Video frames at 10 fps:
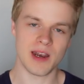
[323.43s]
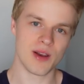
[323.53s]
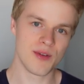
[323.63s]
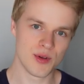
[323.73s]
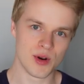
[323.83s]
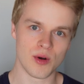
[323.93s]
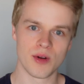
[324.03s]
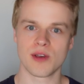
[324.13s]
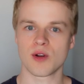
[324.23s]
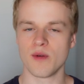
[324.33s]
Now, if you
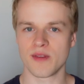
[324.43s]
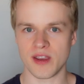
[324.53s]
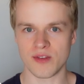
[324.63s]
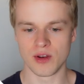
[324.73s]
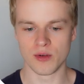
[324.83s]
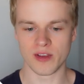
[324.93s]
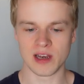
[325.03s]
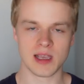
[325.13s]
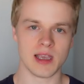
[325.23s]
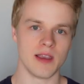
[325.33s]
know, the conversation
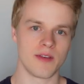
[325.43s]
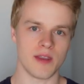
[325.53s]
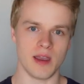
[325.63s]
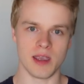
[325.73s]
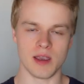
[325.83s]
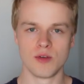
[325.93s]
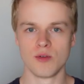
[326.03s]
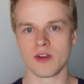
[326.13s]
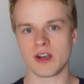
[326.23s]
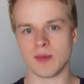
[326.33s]
usually is a
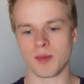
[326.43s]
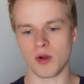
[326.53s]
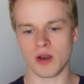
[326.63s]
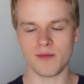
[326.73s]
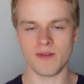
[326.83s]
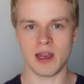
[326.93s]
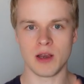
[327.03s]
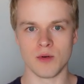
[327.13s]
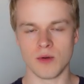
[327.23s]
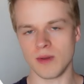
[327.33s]
user double point
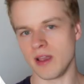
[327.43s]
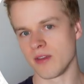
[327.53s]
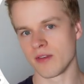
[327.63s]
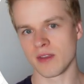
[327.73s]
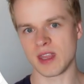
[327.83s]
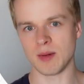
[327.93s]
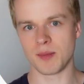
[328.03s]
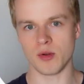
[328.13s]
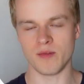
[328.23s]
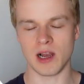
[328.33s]
value, assistant
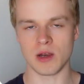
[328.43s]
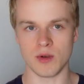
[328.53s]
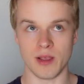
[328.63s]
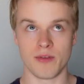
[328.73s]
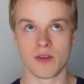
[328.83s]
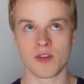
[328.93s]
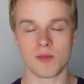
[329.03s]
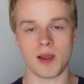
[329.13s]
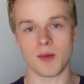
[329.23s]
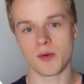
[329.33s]
double point value, and
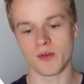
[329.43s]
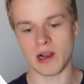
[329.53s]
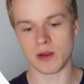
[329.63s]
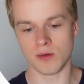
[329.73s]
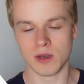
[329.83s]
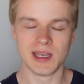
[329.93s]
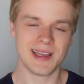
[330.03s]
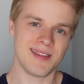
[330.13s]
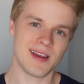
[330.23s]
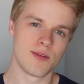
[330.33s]
system double point value.
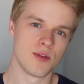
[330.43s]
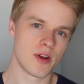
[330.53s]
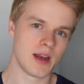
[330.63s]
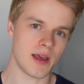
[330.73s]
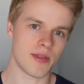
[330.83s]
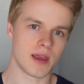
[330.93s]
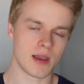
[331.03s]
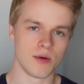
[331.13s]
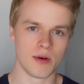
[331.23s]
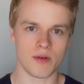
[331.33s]
There's usually nothing
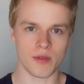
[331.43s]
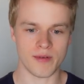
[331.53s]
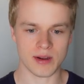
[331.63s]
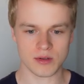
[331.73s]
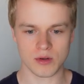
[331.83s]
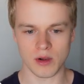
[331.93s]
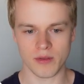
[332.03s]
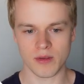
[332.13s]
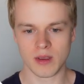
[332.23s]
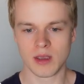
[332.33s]
included for the function
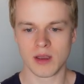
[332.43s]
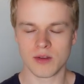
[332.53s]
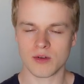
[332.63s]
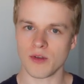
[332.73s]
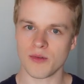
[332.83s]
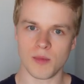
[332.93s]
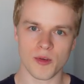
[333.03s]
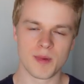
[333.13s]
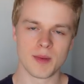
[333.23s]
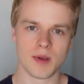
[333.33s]
calls because
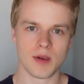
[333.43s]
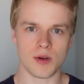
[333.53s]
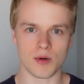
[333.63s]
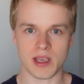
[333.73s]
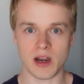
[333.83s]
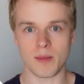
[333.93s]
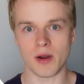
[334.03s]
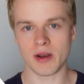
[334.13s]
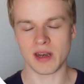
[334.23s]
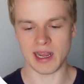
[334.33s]
most people don't care
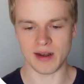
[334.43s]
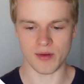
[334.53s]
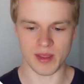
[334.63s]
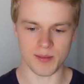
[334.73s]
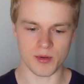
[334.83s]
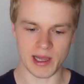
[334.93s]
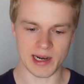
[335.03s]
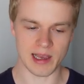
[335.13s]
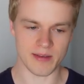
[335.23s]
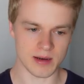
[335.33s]
about it, and for them to
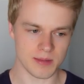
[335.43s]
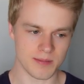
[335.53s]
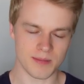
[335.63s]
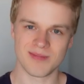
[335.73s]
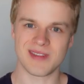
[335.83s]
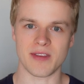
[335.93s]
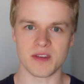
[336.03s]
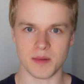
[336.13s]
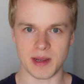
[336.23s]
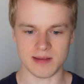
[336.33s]
analyze it
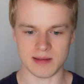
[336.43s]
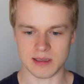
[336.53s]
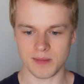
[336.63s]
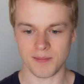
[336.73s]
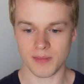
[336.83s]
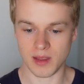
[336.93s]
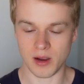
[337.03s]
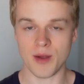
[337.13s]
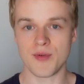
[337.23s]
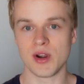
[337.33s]
doesn't even make sense.
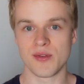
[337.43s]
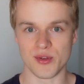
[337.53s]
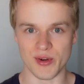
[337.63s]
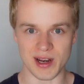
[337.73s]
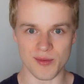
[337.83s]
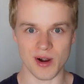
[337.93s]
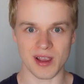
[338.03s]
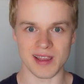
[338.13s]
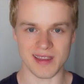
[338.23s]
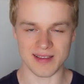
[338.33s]
However, if you really
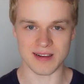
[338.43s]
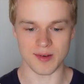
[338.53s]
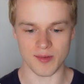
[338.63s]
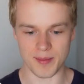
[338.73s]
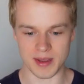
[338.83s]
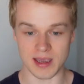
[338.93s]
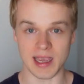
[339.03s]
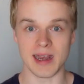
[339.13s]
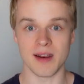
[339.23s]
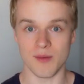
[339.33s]
work intensely with Vapi,
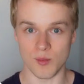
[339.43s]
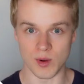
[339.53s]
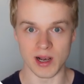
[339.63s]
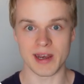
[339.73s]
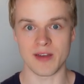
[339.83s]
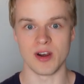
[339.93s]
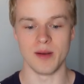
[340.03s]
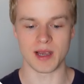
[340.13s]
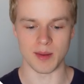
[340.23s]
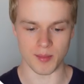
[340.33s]
it will
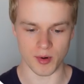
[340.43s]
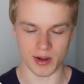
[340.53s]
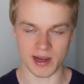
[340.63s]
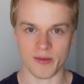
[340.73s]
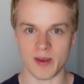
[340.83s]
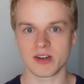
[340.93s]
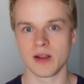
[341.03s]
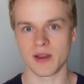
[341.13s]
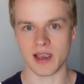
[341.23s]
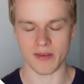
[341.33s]
definitely become important,
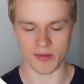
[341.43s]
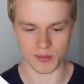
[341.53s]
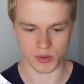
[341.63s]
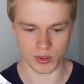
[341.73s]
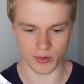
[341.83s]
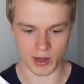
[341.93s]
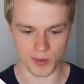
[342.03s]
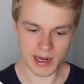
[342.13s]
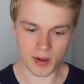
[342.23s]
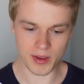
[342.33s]
especially in the cases I'm showing you
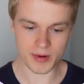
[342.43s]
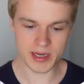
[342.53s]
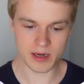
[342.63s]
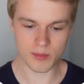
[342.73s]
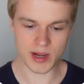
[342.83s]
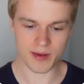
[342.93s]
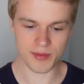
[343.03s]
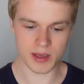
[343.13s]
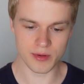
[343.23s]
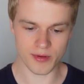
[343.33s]
now. Now, down here, we
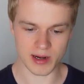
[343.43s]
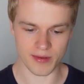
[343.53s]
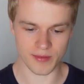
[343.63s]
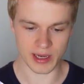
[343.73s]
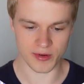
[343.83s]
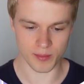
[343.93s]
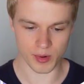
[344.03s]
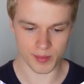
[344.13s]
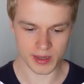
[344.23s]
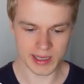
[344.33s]
have the user classification
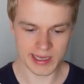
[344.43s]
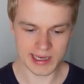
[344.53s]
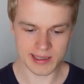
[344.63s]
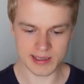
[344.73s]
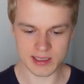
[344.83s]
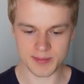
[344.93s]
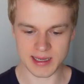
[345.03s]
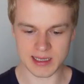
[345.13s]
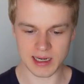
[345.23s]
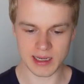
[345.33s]
prompt. This is
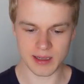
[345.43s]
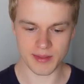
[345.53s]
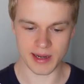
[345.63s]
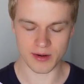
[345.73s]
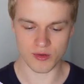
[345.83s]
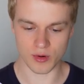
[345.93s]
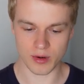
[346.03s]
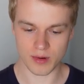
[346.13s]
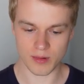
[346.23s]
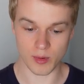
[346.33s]
basically that it
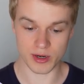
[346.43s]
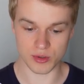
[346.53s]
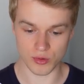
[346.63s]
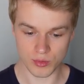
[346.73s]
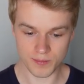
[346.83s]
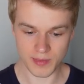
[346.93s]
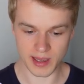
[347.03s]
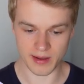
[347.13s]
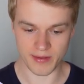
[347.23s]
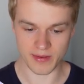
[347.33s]
should what it should do.
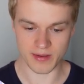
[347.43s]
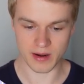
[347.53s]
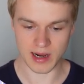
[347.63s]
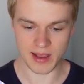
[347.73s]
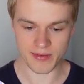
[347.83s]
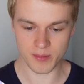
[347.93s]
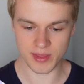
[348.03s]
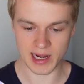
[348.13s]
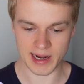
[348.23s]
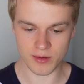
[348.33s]
And it says here, answer
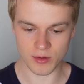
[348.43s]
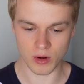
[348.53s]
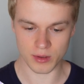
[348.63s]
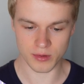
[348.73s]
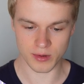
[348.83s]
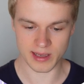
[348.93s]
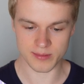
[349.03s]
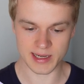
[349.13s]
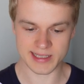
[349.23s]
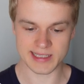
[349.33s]
with the latitude, longitude,
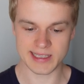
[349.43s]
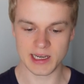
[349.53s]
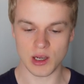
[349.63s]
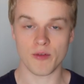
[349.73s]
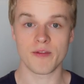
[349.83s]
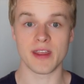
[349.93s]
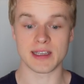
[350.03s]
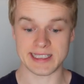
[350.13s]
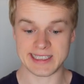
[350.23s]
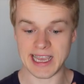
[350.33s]
as well as the city of
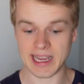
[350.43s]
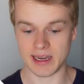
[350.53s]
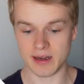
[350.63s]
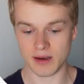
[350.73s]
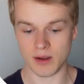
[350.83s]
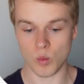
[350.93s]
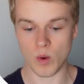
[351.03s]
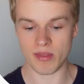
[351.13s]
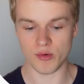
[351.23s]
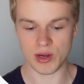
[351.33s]
the second
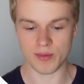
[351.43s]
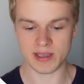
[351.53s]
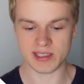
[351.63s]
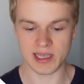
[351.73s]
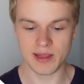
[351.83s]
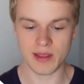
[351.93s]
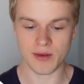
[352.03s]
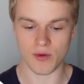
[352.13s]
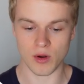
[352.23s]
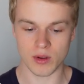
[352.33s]
weather request in
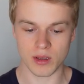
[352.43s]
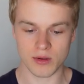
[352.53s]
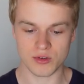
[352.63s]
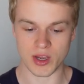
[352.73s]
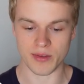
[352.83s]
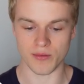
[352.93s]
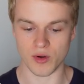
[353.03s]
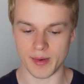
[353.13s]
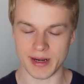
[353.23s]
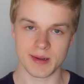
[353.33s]
the following JSON
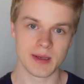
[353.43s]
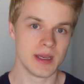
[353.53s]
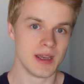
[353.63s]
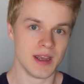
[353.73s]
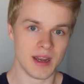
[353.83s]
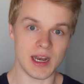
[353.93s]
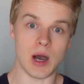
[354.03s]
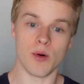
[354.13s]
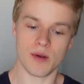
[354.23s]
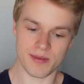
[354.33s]
format.
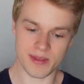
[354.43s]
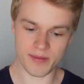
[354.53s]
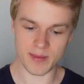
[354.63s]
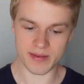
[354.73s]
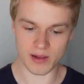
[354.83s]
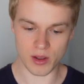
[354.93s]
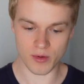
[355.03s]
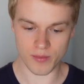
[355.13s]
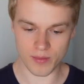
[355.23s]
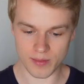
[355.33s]
Now, this
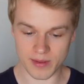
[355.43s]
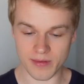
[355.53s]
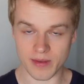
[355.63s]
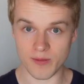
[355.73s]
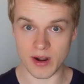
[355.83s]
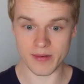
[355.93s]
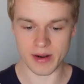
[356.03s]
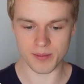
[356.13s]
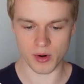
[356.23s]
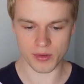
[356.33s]
is very,
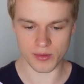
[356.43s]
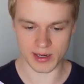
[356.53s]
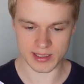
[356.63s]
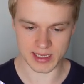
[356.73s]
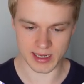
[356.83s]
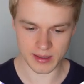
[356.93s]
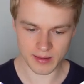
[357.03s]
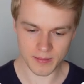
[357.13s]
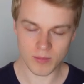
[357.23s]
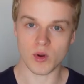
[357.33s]
very important to understand.